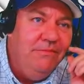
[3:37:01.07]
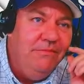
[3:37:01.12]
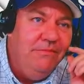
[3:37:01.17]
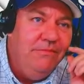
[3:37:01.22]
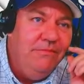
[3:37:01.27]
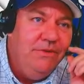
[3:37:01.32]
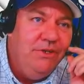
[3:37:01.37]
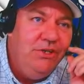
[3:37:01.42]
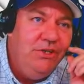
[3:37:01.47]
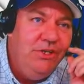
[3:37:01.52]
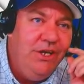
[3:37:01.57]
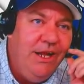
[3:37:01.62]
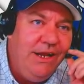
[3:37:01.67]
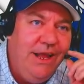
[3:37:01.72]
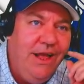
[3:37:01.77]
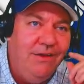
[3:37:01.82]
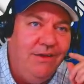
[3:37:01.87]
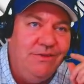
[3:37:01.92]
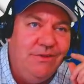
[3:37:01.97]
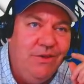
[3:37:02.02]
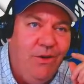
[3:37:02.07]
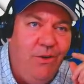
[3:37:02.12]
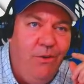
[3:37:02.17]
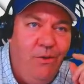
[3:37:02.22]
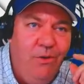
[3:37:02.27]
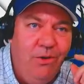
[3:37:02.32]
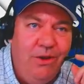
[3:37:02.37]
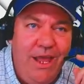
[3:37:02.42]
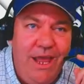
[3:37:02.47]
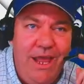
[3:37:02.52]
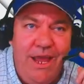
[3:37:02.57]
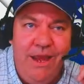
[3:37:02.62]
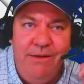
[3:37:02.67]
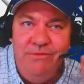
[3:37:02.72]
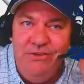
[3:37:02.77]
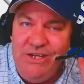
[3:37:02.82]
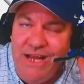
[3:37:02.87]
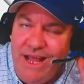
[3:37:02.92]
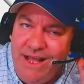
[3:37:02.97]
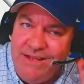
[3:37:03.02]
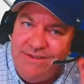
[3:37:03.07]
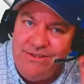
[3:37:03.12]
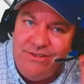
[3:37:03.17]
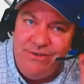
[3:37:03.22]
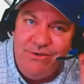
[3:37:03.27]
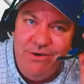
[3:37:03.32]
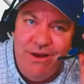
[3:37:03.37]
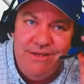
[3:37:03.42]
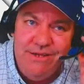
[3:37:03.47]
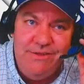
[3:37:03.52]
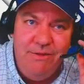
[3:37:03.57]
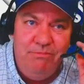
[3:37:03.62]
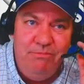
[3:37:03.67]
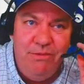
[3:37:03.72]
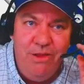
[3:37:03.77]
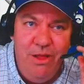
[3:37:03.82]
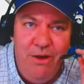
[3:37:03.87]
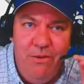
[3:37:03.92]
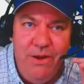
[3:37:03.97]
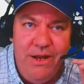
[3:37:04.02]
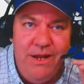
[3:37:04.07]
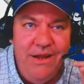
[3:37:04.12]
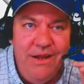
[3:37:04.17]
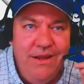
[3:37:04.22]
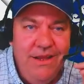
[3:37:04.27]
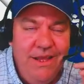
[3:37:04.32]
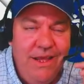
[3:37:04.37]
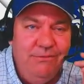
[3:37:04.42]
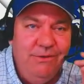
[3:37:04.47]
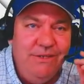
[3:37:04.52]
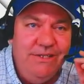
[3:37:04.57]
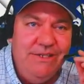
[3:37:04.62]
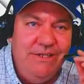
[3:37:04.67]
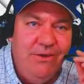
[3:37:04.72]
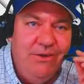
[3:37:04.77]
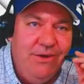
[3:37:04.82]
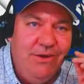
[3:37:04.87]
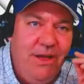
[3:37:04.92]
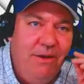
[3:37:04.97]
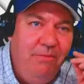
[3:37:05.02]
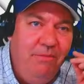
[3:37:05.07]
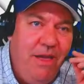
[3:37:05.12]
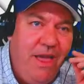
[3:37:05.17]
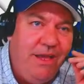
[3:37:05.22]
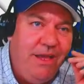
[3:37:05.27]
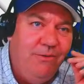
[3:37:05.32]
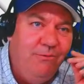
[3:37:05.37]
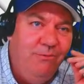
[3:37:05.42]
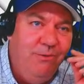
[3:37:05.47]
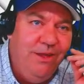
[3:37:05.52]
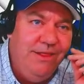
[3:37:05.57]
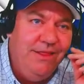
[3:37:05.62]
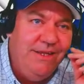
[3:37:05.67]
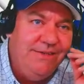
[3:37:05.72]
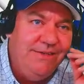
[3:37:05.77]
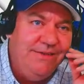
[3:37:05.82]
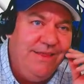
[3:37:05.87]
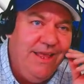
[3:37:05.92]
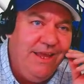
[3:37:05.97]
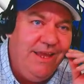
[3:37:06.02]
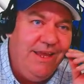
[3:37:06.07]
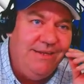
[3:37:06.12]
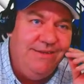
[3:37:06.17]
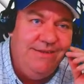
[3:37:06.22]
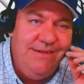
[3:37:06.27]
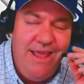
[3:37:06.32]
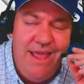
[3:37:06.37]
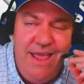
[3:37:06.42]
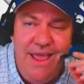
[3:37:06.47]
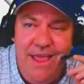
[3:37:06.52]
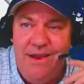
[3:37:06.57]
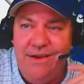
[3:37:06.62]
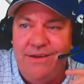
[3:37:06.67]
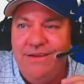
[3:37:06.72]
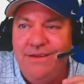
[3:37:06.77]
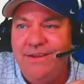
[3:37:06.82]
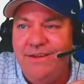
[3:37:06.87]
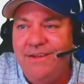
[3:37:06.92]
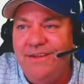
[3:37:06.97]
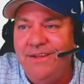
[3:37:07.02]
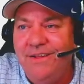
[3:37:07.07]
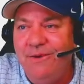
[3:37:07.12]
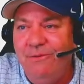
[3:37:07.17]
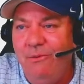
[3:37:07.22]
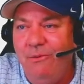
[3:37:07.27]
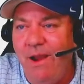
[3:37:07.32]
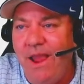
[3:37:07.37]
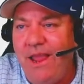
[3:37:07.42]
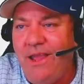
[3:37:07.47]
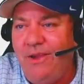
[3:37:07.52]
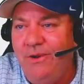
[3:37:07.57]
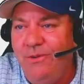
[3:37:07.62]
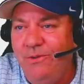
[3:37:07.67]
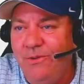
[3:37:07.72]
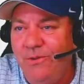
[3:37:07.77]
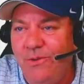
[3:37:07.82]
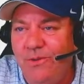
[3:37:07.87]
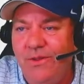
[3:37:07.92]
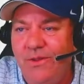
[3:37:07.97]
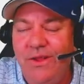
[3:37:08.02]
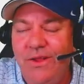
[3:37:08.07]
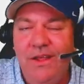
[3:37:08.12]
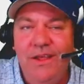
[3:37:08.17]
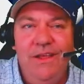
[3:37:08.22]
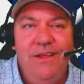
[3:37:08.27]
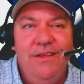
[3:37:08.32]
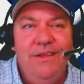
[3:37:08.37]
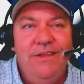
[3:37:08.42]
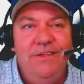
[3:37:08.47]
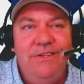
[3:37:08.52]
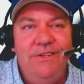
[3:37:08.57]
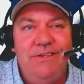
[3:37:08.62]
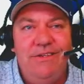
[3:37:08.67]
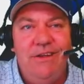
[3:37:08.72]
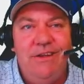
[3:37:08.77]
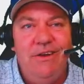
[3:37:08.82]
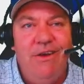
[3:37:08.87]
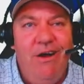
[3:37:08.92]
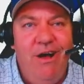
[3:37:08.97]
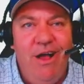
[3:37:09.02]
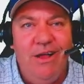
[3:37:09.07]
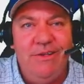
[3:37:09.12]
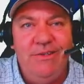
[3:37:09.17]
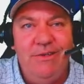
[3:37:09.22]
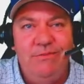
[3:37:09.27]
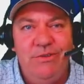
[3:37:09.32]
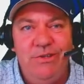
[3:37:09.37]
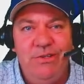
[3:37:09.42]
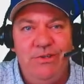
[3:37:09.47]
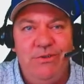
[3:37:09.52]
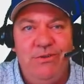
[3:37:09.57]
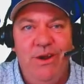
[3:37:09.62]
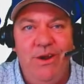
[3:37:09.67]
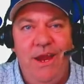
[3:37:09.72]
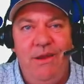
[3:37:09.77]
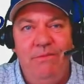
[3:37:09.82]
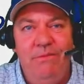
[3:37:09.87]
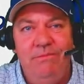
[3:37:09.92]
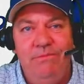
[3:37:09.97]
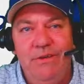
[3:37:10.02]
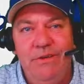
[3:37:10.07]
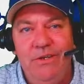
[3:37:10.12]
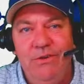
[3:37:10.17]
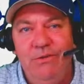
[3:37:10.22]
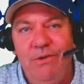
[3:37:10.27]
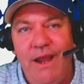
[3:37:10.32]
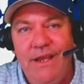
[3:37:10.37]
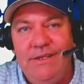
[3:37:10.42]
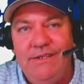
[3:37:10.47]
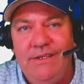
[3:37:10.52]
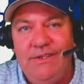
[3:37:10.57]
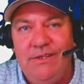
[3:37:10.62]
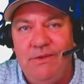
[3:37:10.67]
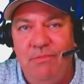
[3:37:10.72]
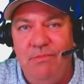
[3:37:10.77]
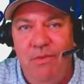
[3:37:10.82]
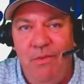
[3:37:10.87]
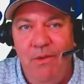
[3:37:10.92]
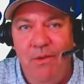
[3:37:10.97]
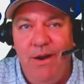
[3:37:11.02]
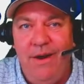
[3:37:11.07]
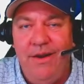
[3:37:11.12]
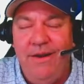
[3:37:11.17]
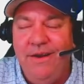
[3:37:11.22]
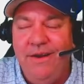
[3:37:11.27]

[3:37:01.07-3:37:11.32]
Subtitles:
shithouse the whole game. Jansen tries to blow it, and we still come back and win this thing in 10. Way cool. Just an awesome stream. Crazy support.